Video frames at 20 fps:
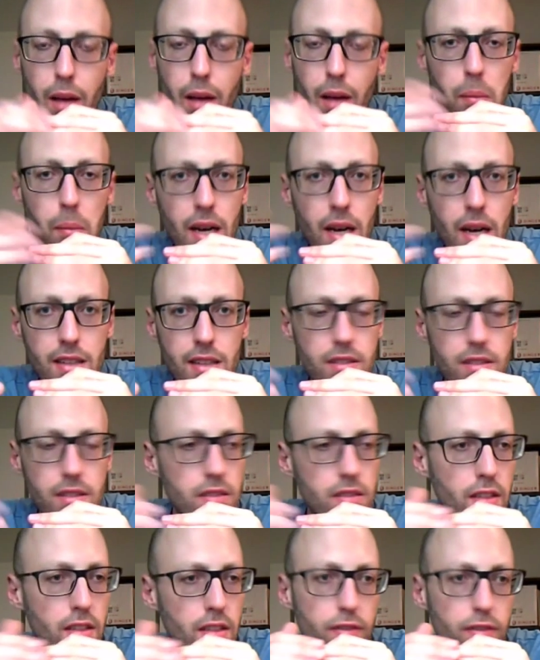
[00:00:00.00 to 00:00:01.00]
But
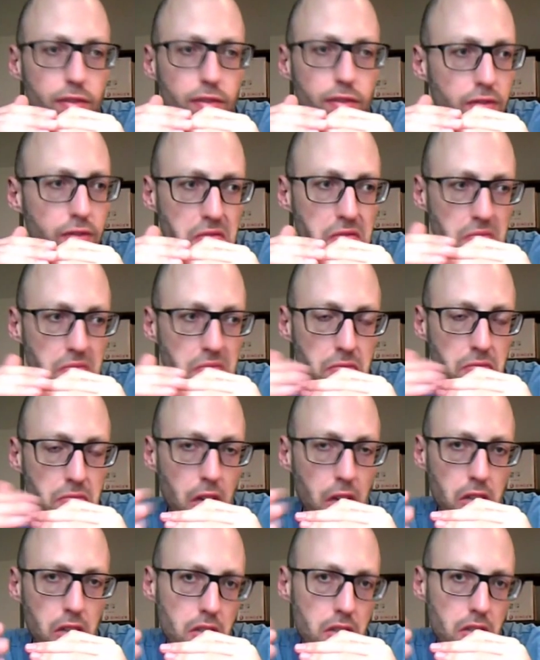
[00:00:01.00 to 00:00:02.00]
if
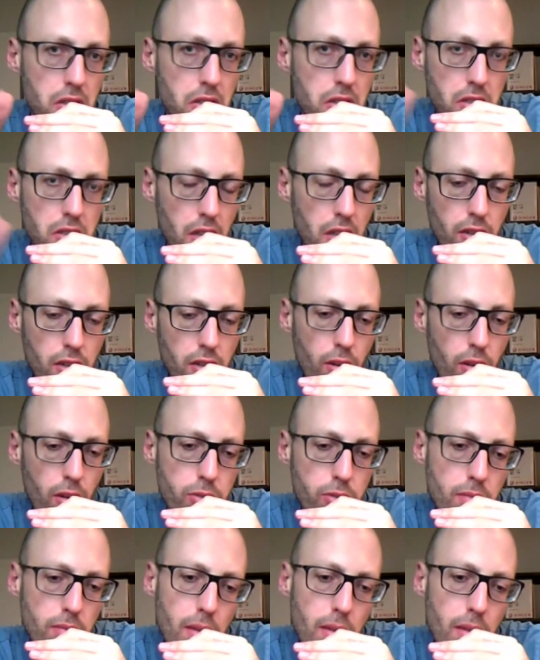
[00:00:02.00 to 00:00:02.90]
not, there is another option.